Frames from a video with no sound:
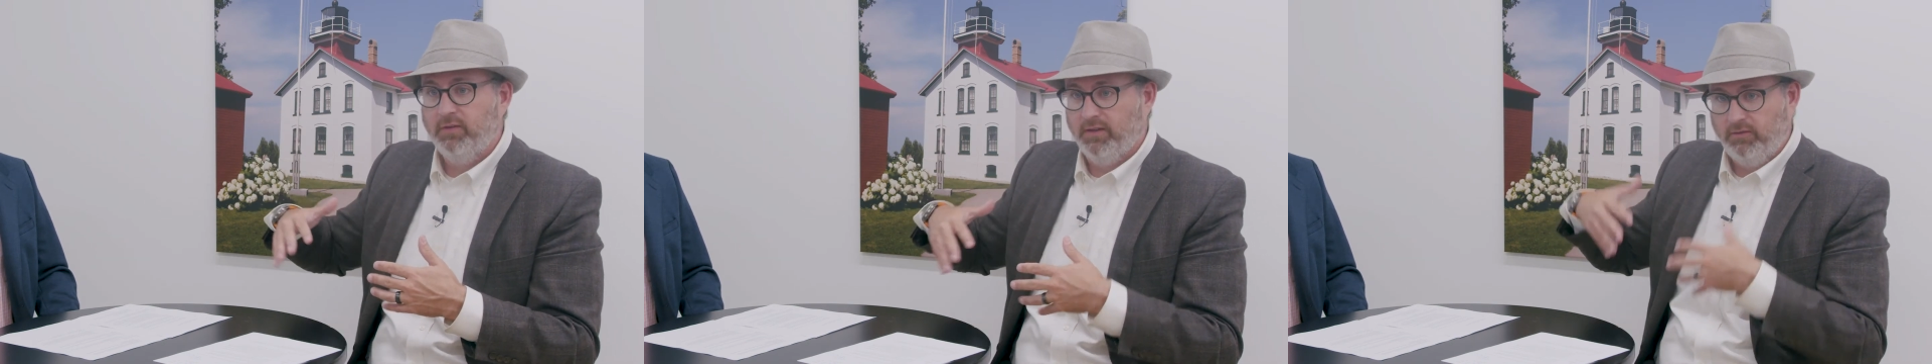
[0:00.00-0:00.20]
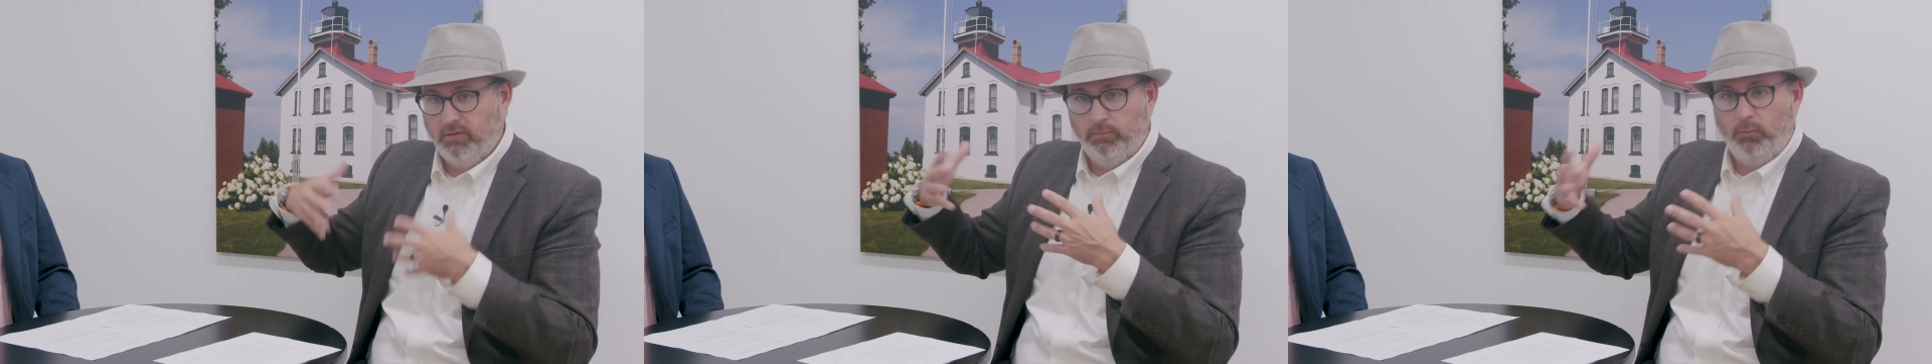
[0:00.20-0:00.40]

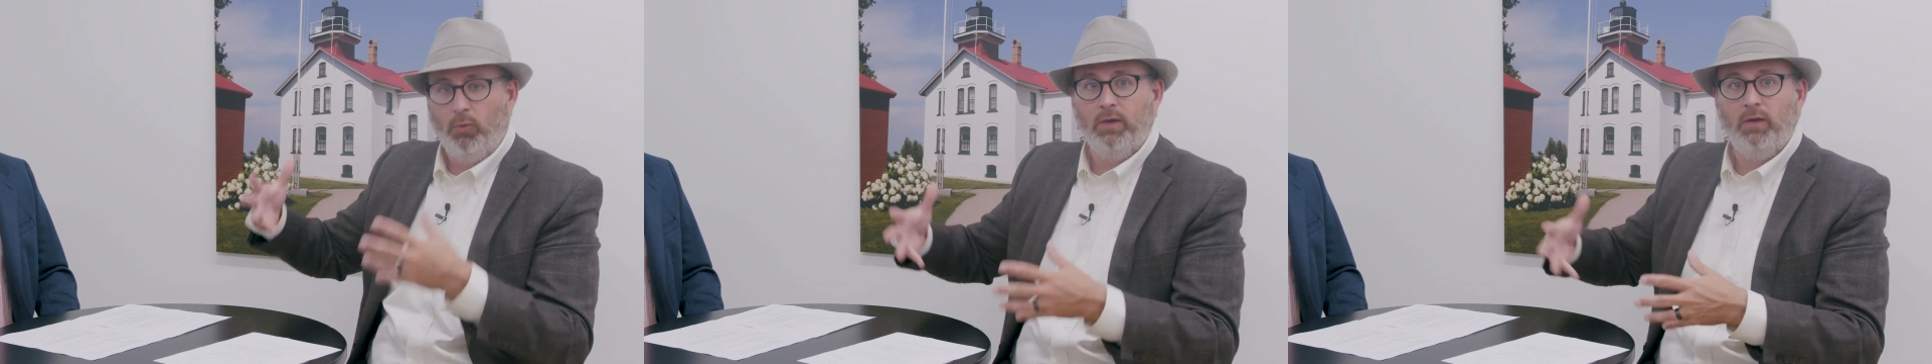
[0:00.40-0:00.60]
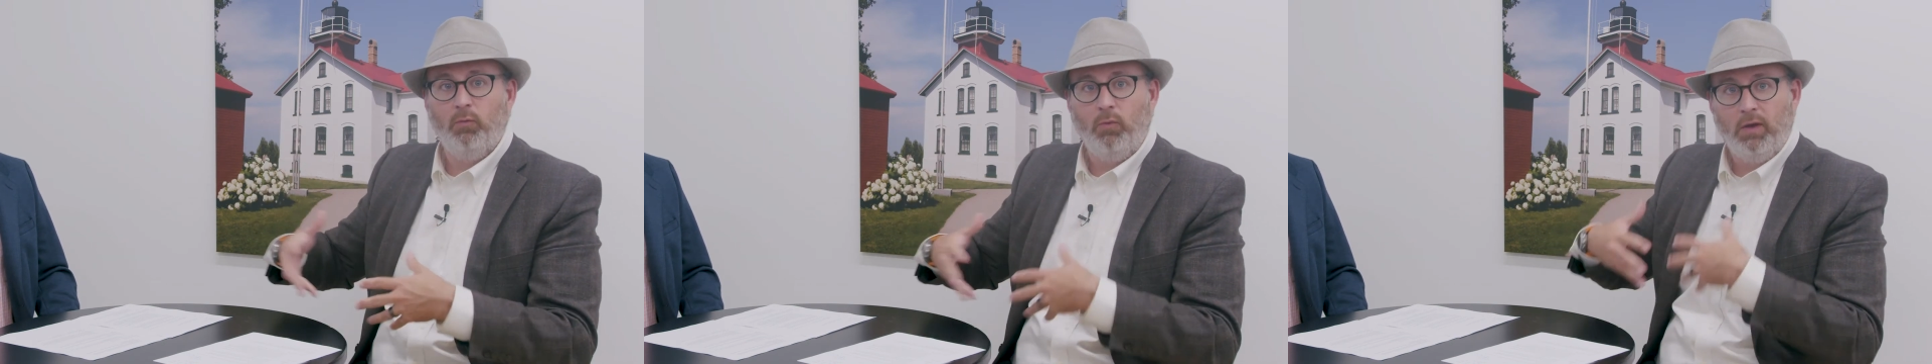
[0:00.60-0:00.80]
That's the
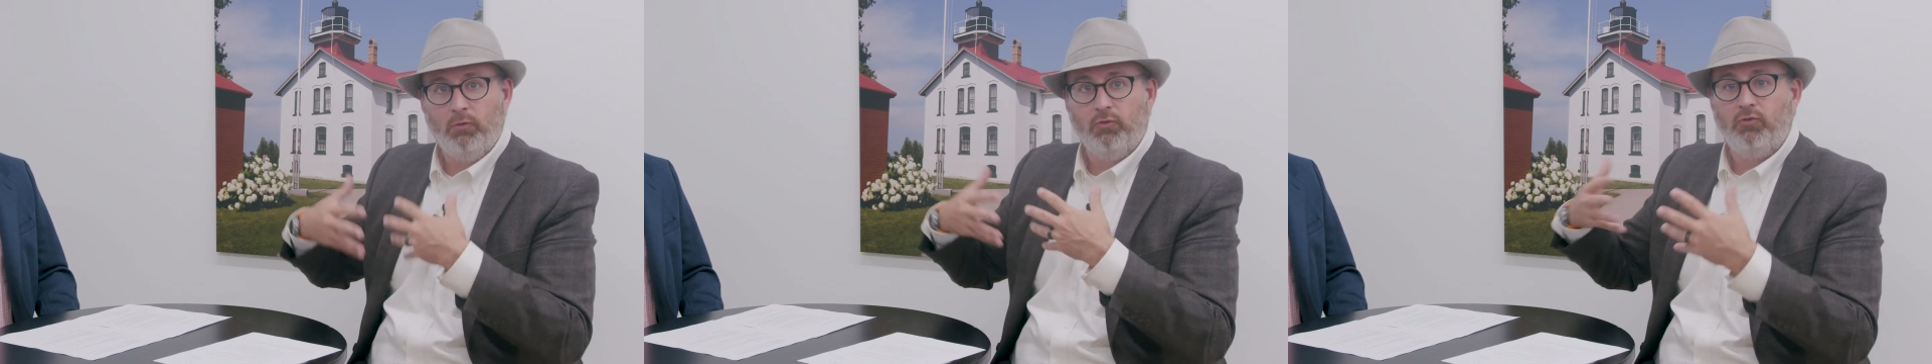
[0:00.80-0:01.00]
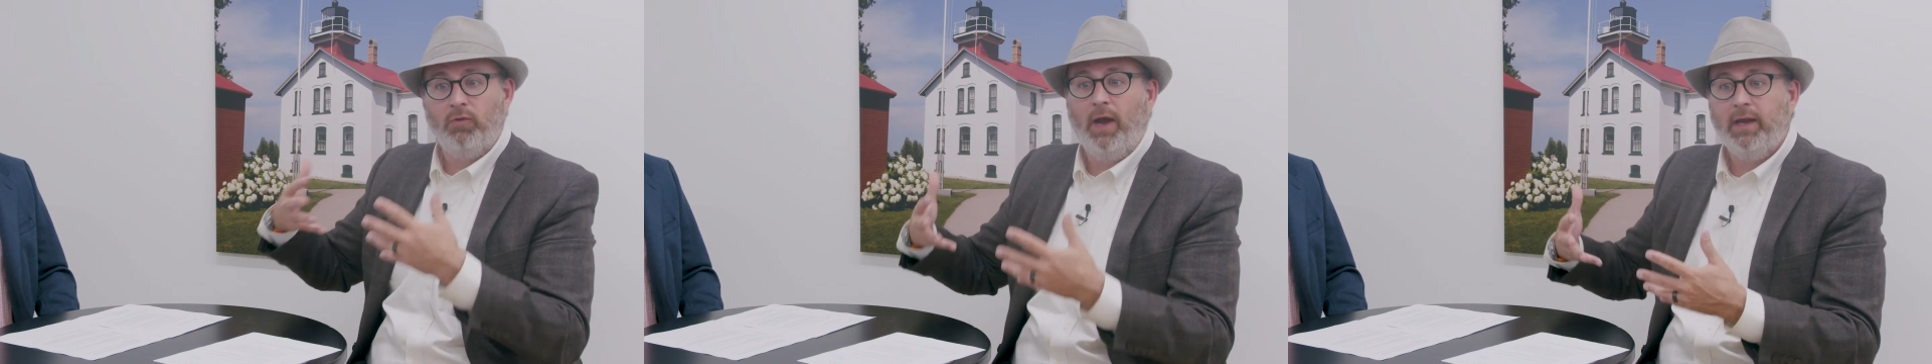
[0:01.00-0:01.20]
point of why
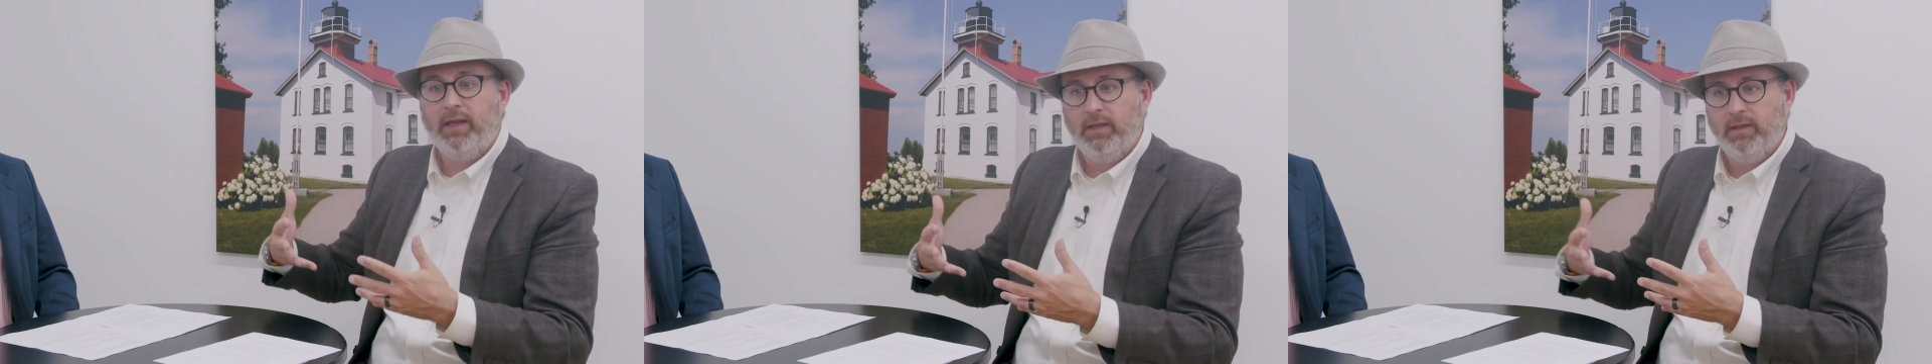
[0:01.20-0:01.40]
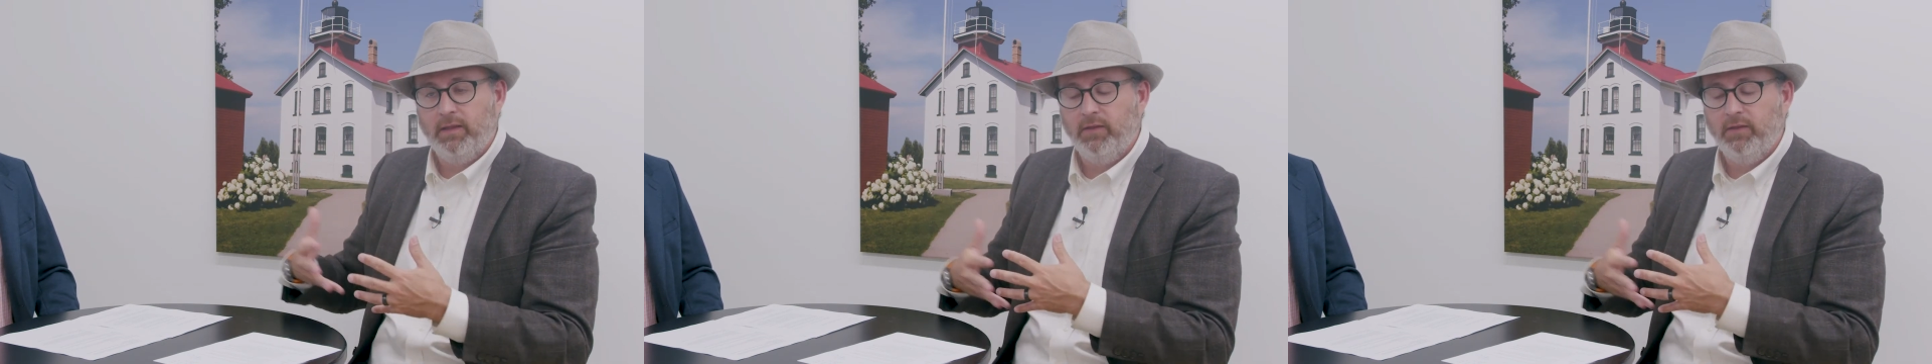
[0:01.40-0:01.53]
we're tracking